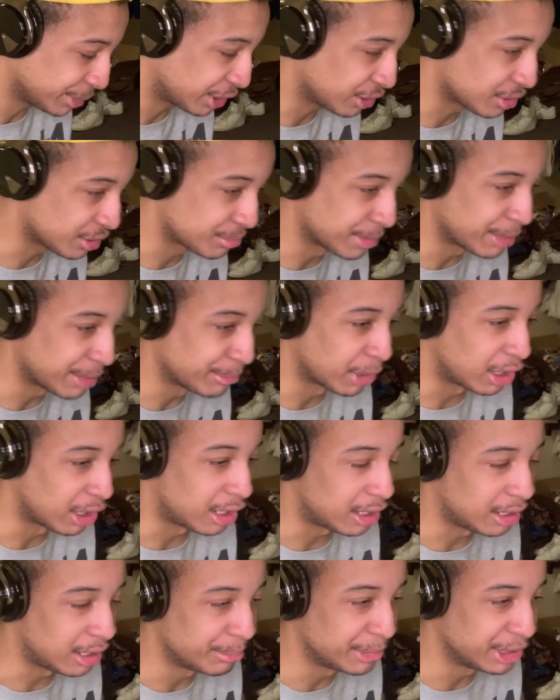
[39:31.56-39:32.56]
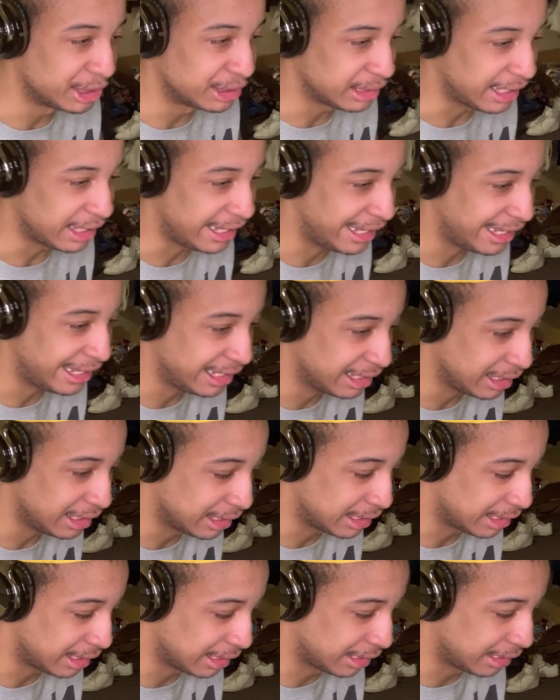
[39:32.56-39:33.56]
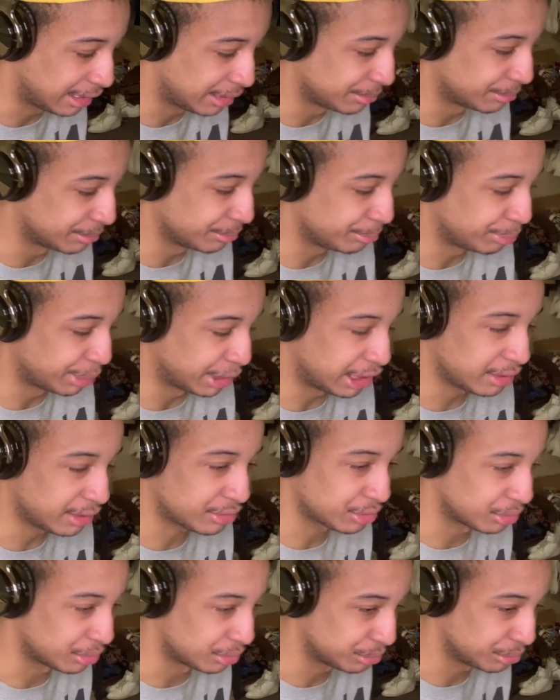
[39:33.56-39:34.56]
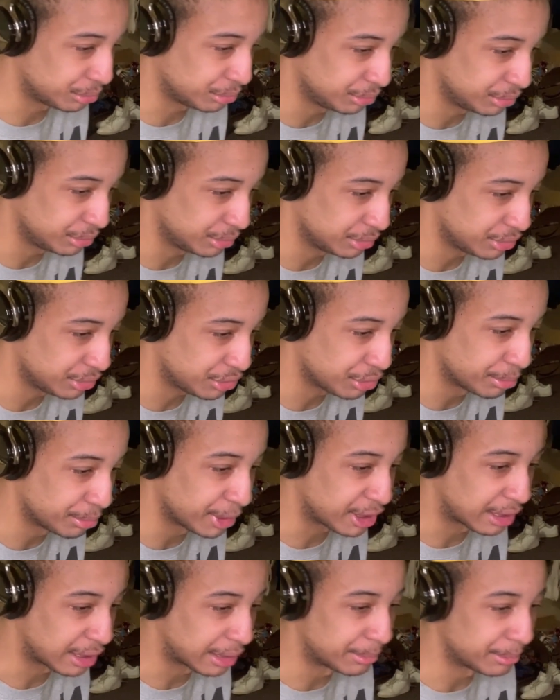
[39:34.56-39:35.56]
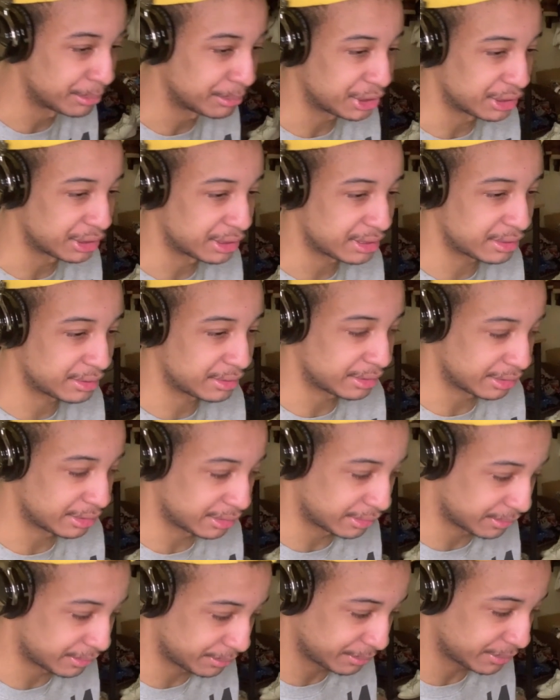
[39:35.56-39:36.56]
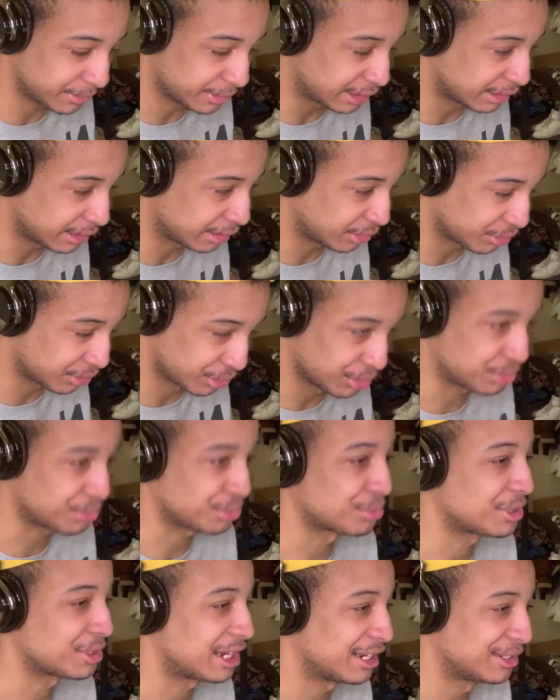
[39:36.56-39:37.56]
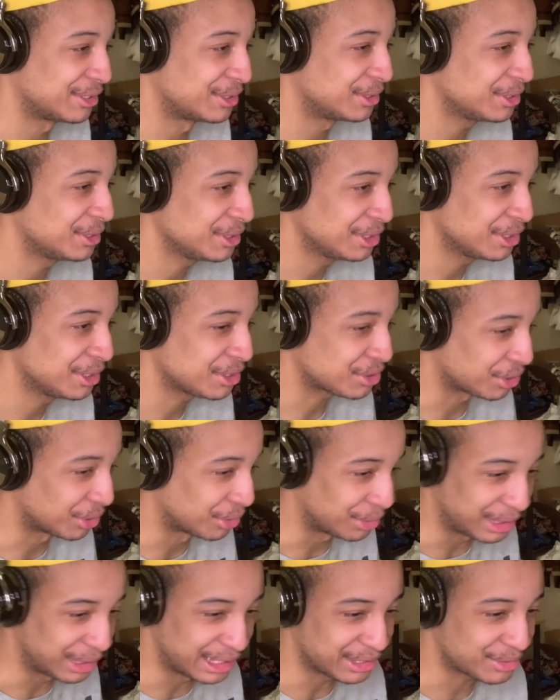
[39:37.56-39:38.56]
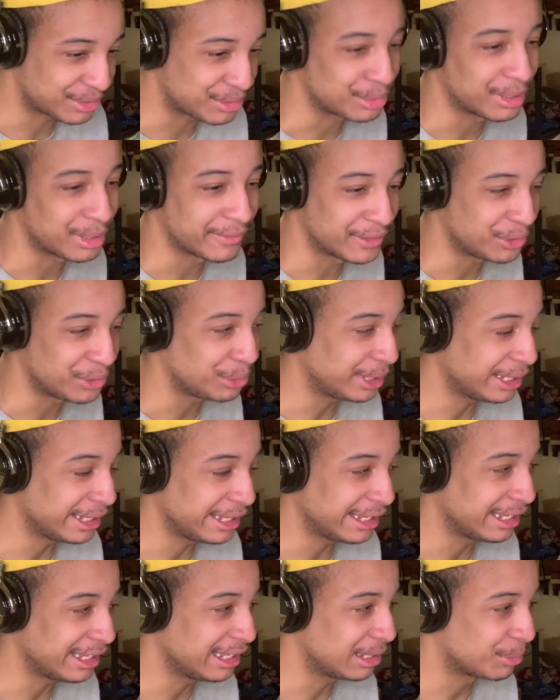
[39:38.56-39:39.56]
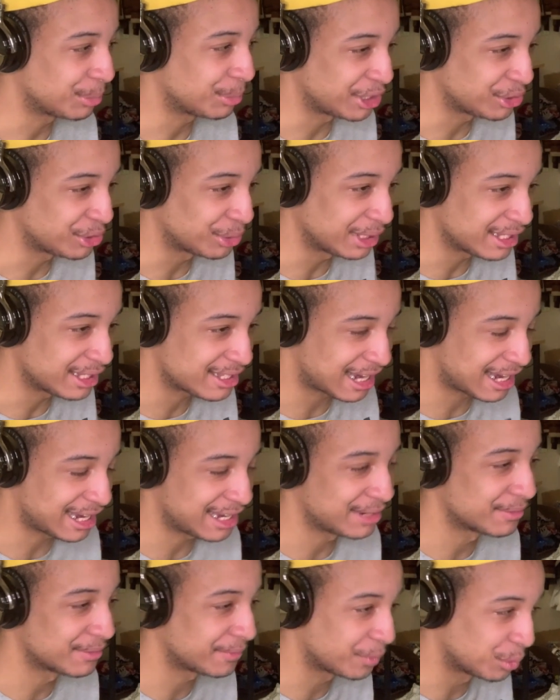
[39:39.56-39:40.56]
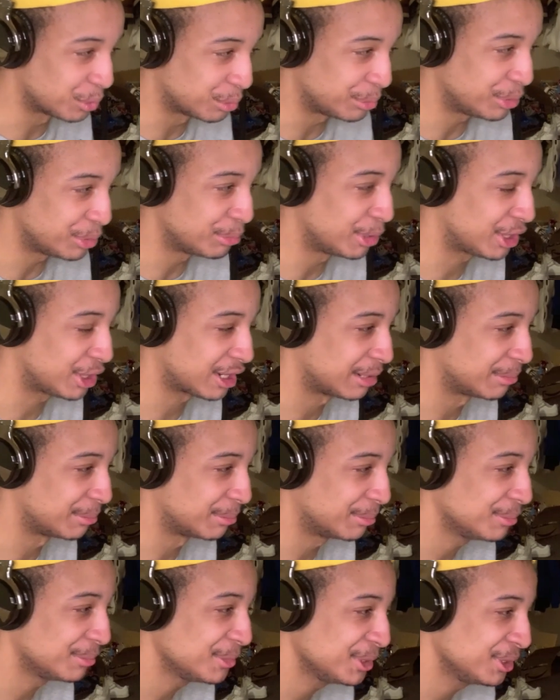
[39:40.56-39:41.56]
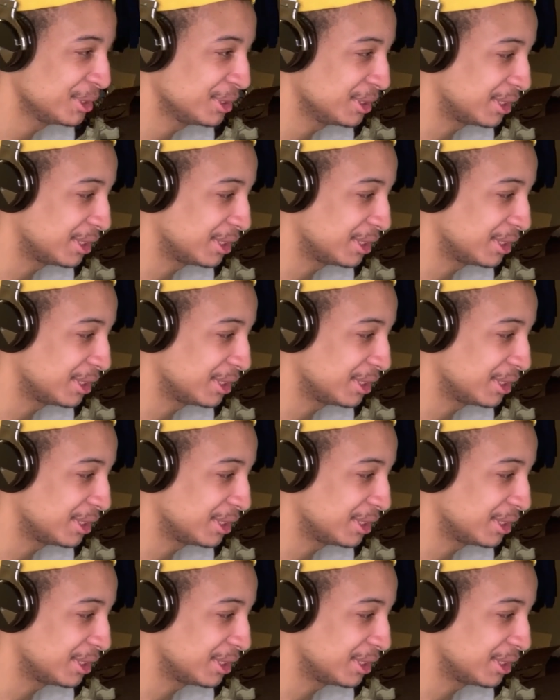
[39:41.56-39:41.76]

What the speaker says: Because remember, Armin ate Bertold to become the Colossal Titan. So it's whoever you eat, when you're in Titan form, you become.